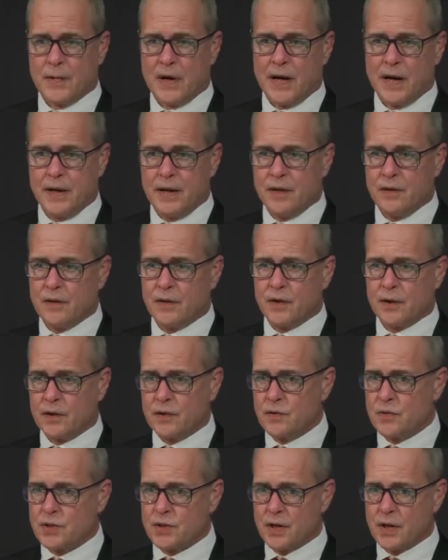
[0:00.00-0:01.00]
I didn't
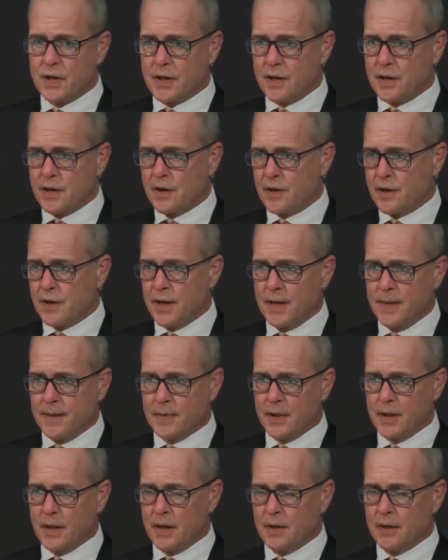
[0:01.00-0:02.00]
think you saw it in our
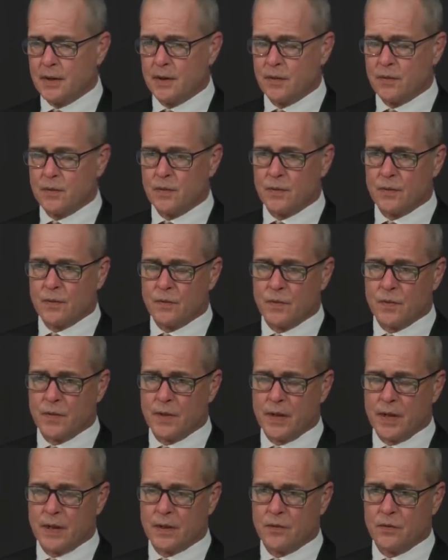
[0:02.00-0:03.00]
game. I think when
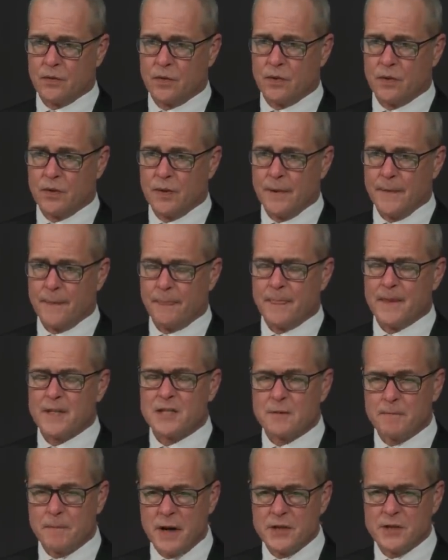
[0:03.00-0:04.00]
that goal,
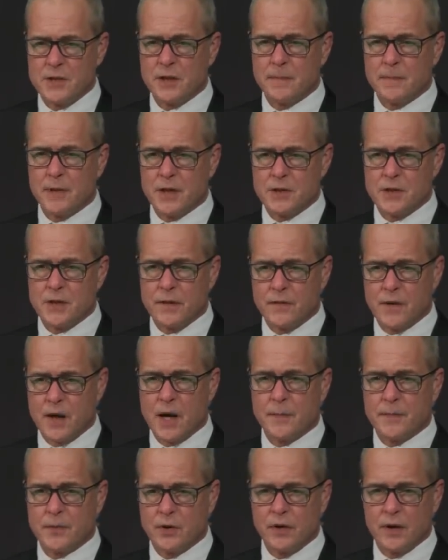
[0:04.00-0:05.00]
especially because you have the
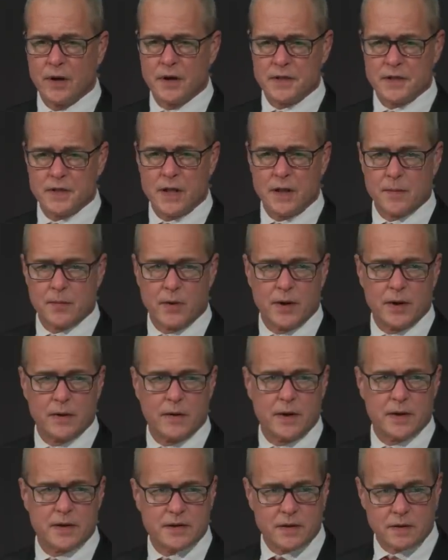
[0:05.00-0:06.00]
opportunity to celebrate,
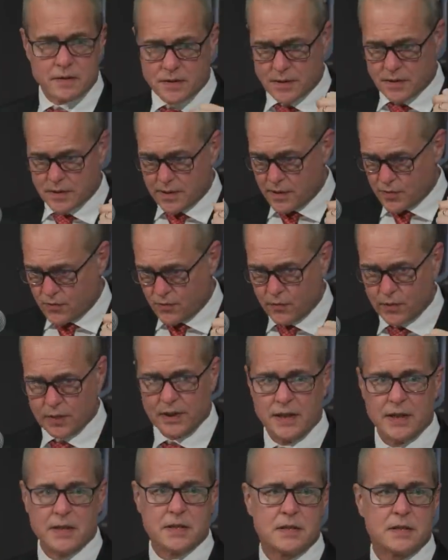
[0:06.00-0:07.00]
right? So there's this
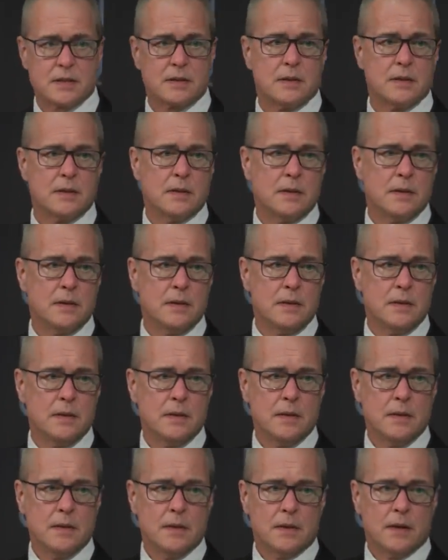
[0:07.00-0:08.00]
release.
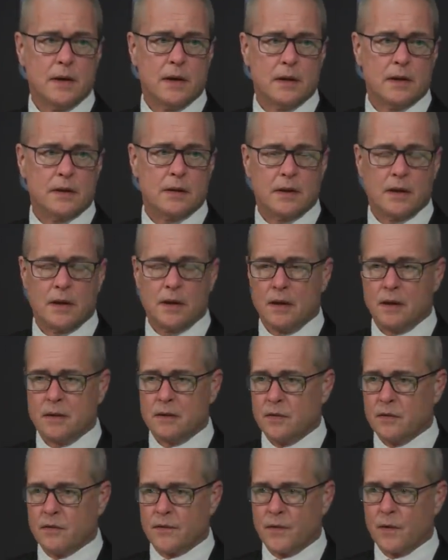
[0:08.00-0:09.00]

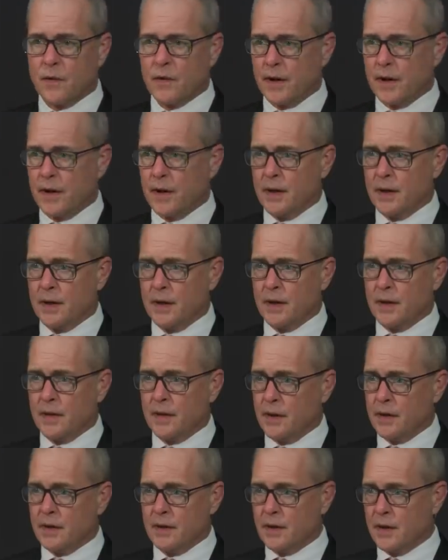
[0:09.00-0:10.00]
And euphoria, and
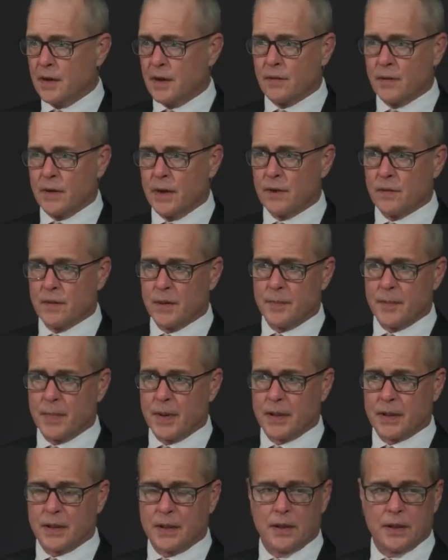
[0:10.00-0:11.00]
then you got to rein it right
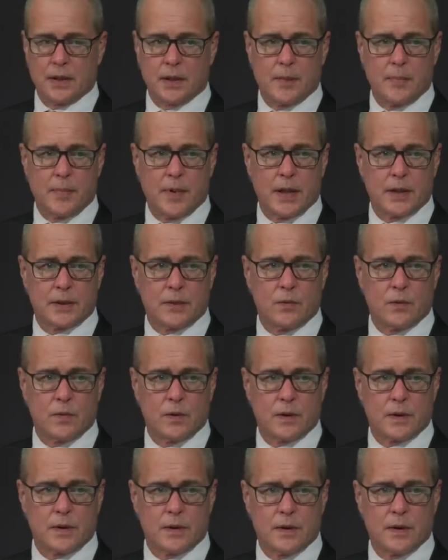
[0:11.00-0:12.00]
back in and get back to
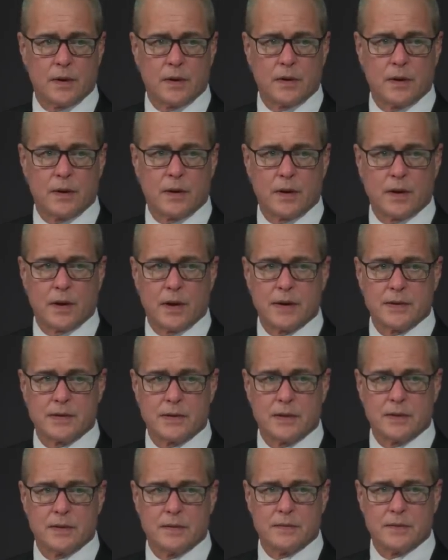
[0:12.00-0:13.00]
work. And I thought our guys
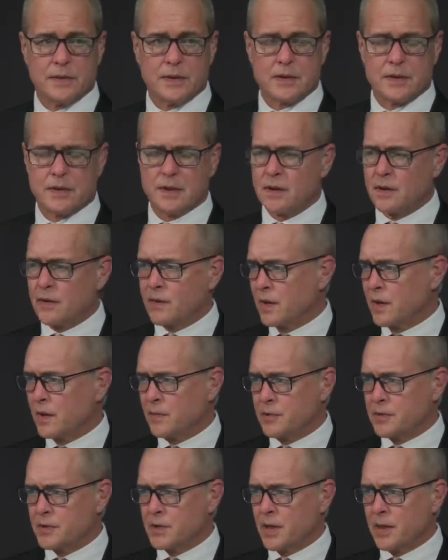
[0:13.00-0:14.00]
did just an
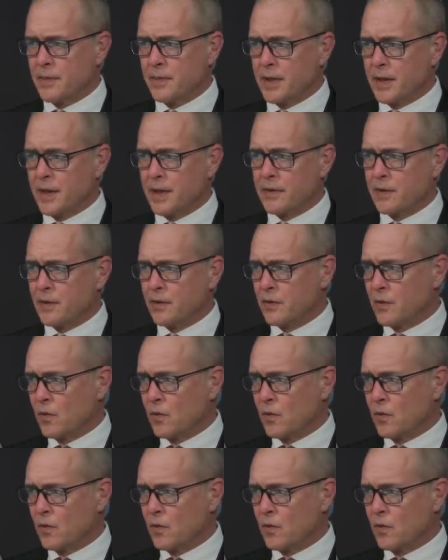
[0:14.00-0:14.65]
incredible job of that.